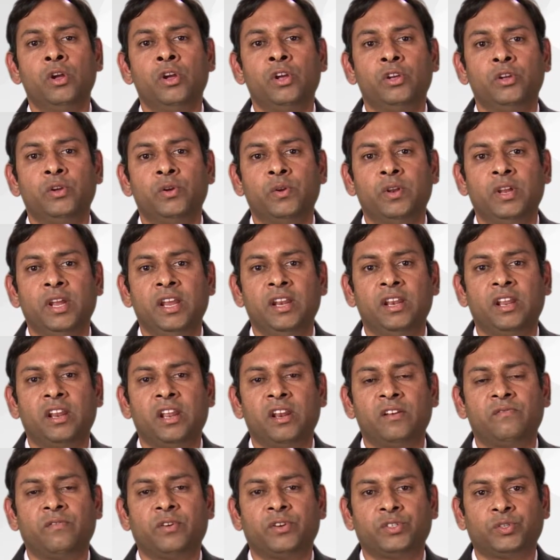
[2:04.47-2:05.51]
you need an
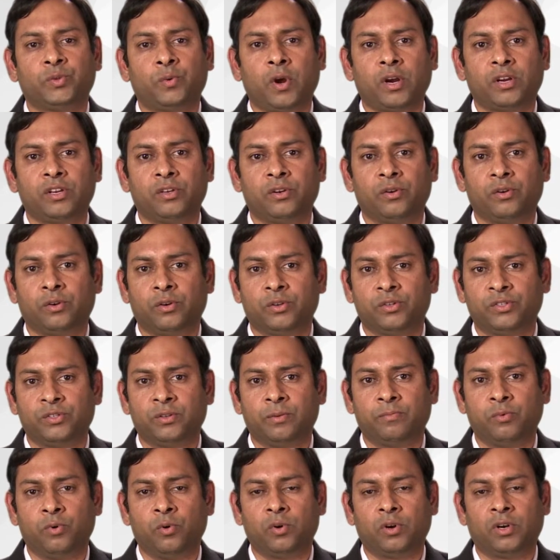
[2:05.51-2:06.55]
infrastructure to
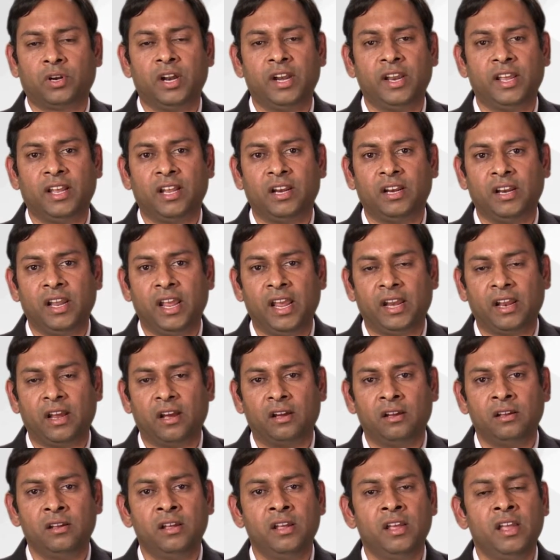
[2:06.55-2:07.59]
support clinical data.